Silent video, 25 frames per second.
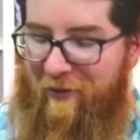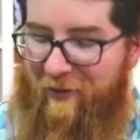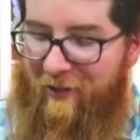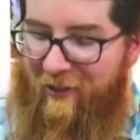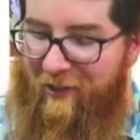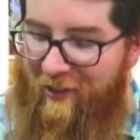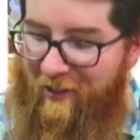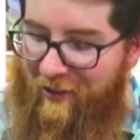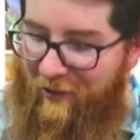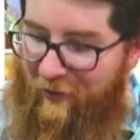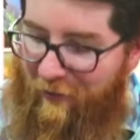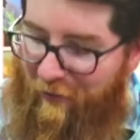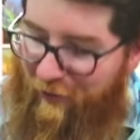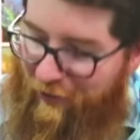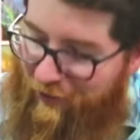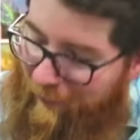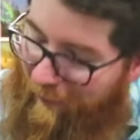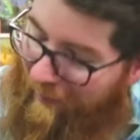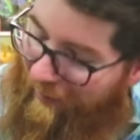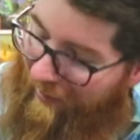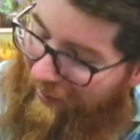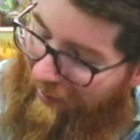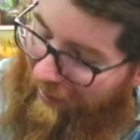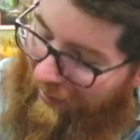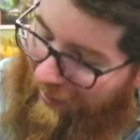or something like
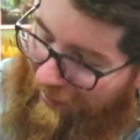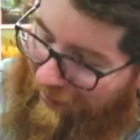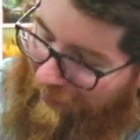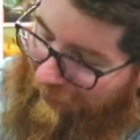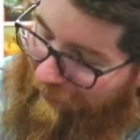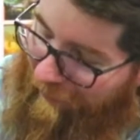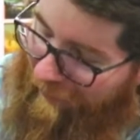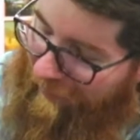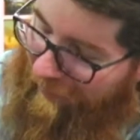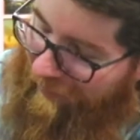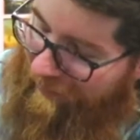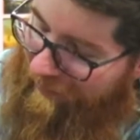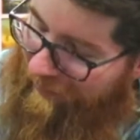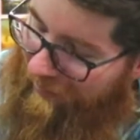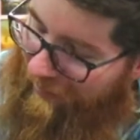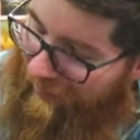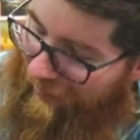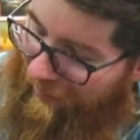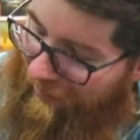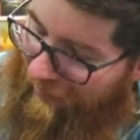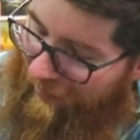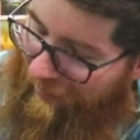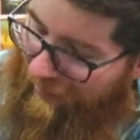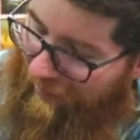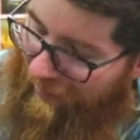that. I know
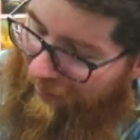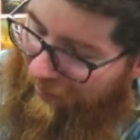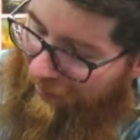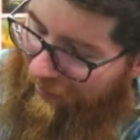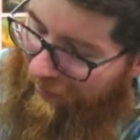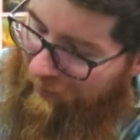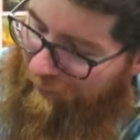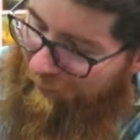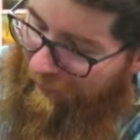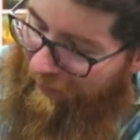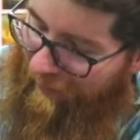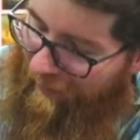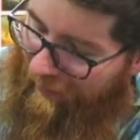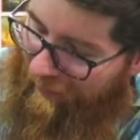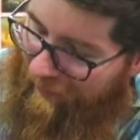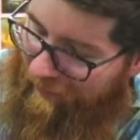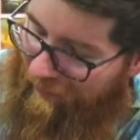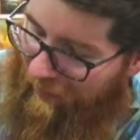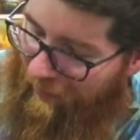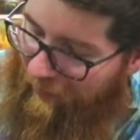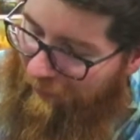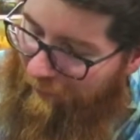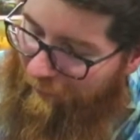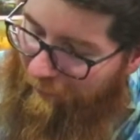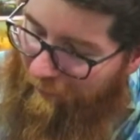it's
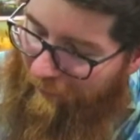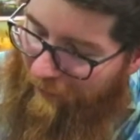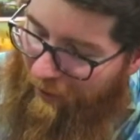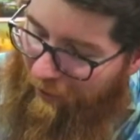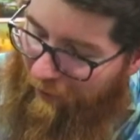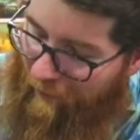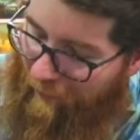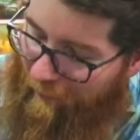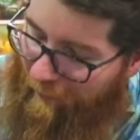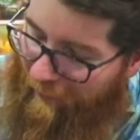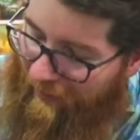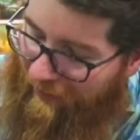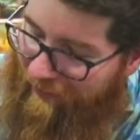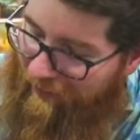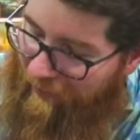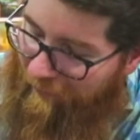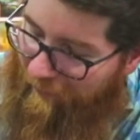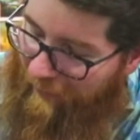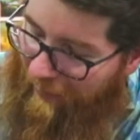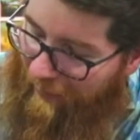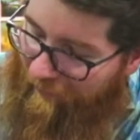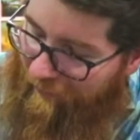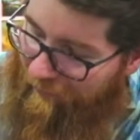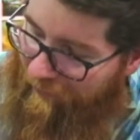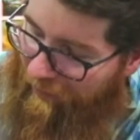not based on
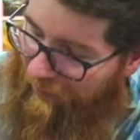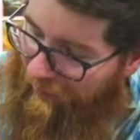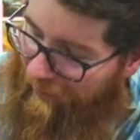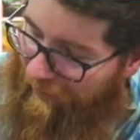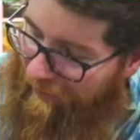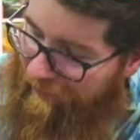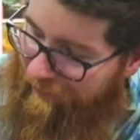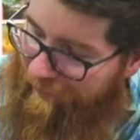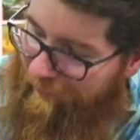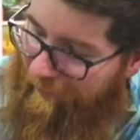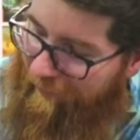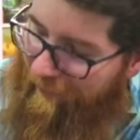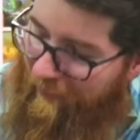bathroom tiles,